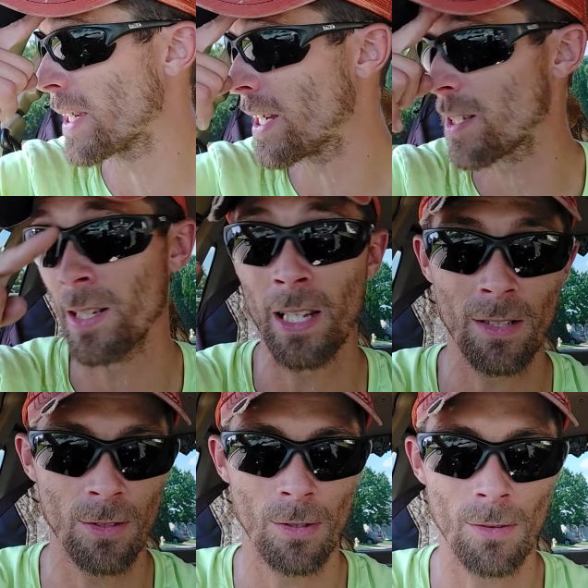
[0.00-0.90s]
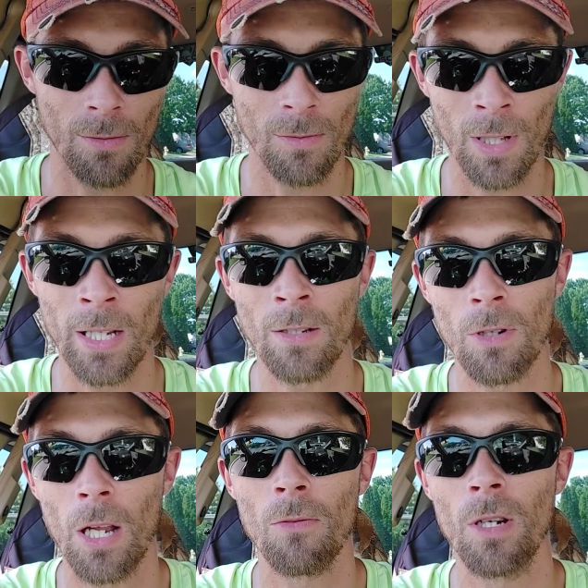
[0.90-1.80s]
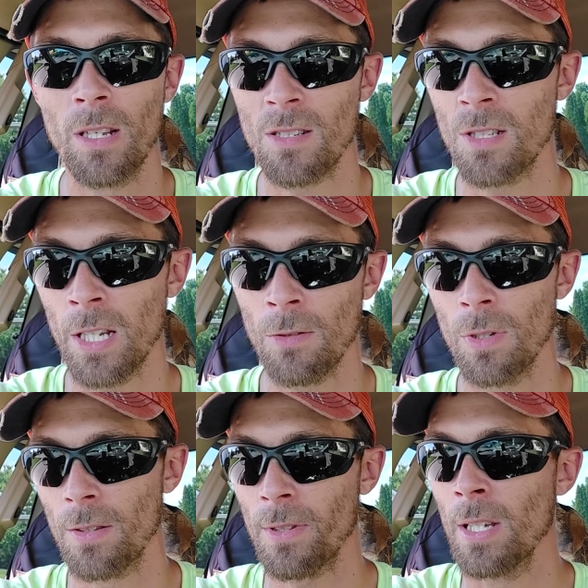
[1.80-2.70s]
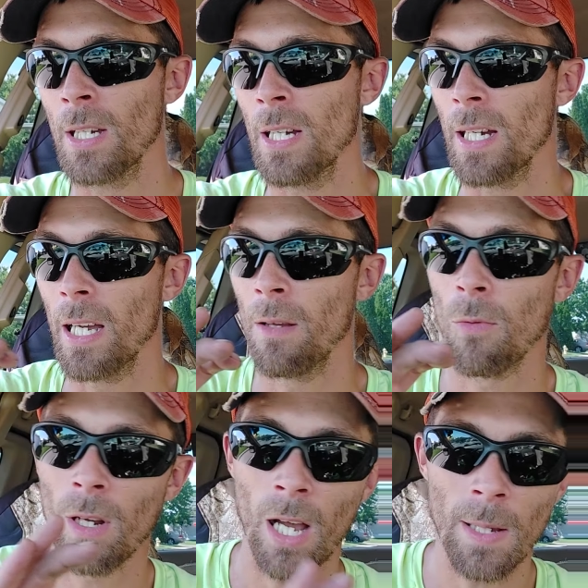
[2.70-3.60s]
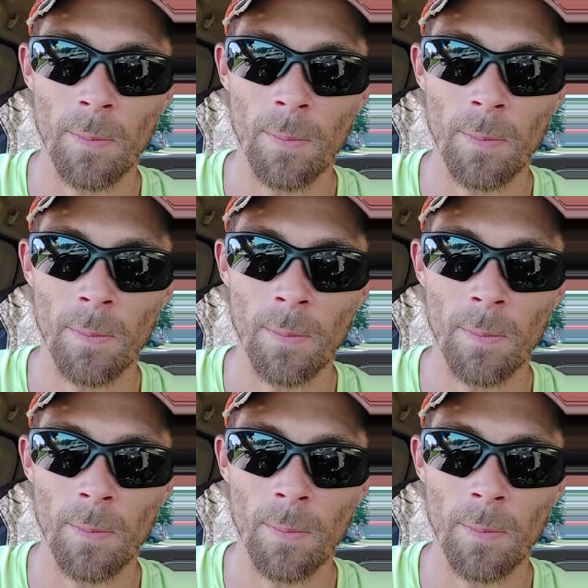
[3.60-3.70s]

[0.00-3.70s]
getting into, like what I want to stick with. And what I